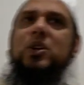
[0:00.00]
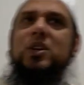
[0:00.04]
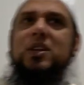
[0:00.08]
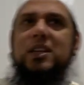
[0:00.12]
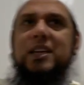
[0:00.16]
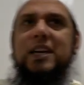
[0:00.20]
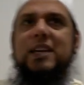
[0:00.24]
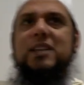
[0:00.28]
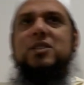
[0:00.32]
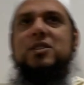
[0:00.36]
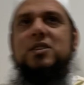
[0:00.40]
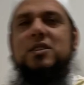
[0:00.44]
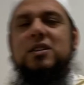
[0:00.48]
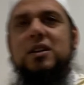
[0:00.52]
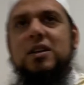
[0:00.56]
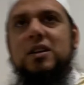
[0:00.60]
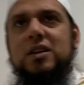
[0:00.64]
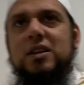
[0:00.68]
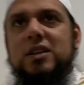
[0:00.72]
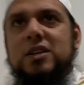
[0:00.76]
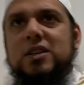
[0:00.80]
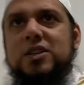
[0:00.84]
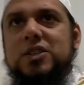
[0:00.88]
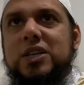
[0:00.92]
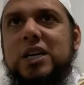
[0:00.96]
yes,
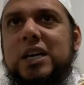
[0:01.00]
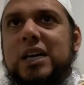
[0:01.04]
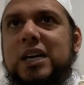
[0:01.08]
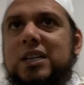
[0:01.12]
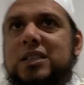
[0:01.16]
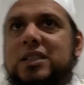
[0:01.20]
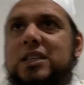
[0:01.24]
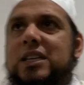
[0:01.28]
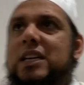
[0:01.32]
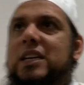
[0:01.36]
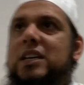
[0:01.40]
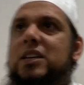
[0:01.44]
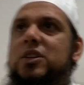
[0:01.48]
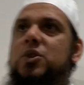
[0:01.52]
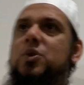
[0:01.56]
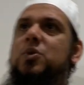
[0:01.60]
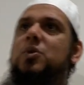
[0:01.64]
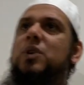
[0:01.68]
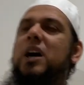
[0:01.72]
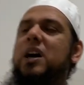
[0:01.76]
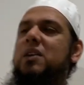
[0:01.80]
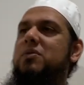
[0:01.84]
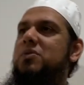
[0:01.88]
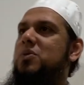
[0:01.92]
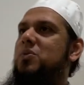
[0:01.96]
shayateen do
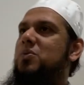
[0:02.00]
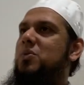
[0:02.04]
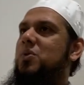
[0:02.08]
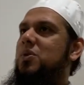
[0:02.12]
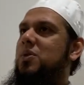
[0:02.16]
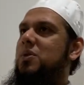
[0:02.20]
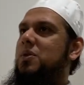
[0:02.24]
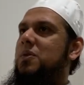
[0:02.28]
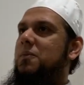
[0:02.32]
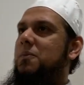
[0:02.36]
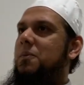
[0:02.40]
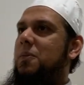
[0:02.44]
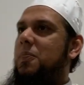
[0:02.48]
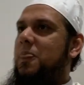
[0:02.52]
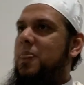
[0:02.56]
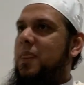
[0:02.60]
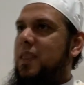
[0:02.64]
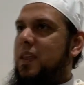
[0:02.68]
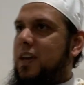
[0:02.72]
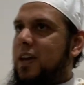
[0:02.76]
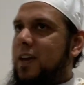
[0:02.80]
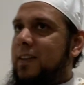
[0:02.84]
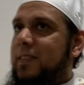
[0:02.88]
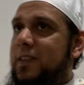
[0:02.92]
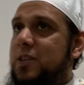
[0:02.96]
have a role
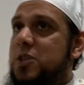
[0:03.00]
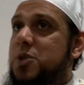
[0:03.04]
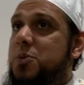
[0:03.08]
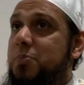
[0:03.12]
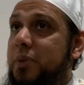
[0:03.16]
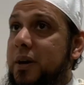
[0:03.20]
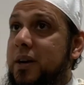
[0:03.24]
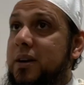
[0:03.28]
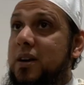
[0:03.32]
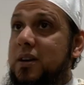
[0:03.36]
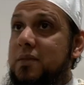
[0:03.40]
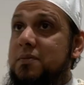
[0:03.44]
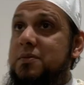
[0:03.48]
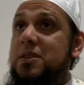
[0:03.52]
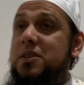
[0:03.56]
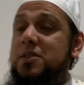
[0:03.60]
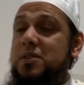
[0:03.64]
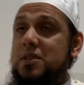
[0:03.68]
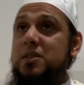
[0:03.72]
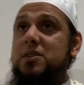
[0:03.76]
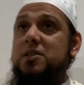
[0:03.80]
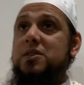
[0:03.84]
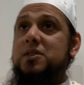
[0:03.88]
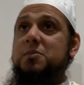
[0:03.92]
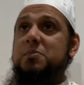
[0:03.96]
in the spread of
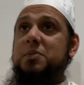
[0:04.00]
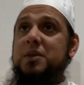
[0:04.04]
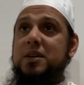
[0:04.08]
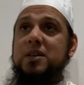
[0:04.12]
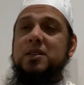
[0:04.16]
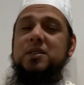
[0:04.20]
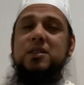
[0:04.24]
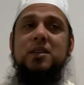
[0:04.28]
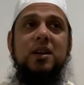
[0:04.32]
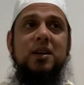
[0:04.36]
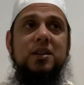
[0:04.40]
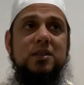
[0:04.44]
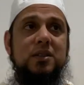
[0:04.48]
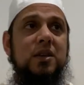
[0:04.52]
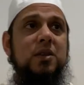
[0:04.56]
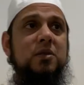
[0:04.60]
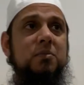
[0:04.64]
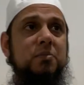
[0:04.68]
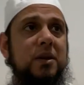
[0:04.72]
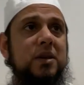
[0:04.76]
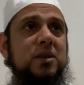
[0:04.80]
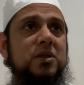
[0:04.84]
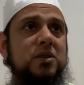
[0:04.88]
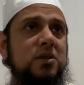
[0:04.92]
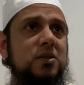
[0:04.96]
diseases because the hadith
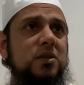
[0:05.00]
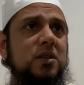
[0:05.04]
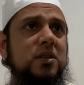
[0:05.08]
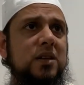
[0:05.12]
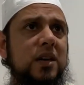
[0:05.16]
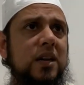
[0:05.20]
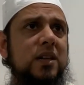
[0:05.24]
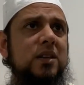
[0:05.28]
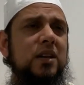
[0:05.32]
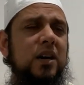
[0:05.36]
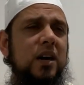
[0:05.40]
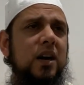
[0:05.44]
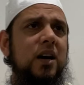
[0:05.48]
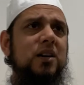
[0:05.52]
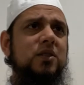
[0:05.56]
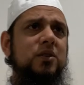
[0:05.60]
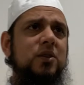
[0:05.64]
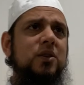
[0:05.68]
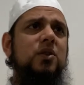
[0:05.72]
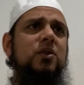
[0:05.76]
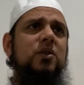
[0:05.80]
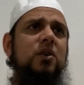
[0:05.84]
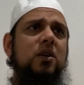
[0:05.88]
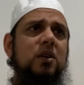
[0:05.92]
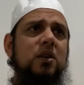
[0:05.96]
mentions it and the
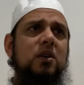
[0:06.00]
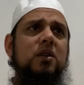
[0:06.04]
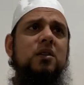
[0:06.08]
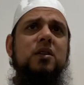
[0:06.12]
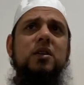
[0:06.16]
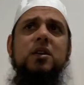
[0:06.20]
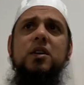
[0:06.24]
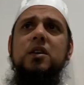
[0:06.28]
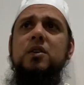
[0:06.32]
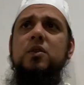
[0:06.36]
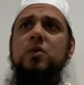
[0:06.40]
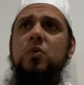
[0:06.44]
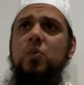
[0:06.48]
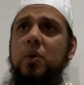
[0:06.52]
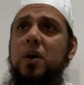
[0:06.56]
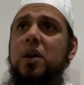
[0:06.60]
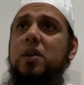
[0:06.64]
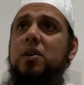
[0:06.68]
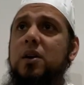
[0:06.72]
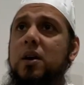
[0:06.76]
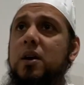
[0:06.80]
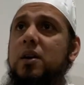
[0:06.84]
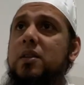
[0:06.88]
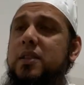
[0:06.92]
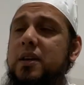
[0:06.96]
hadith are well
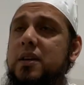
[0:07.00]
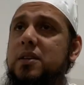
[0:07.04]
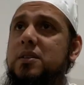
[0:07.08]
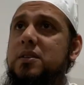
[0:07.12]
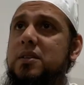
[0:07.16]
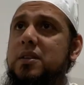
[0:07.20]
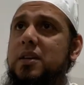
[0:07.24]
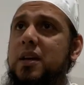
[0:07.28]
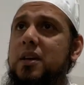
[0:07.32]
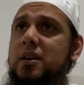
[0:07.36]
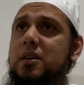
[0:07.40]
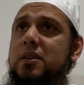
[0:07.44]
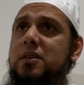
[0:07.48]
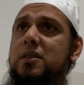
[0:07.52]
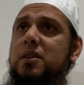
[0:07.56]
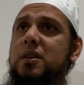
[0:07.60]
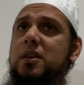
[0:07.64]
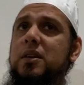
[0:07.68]
authenticated.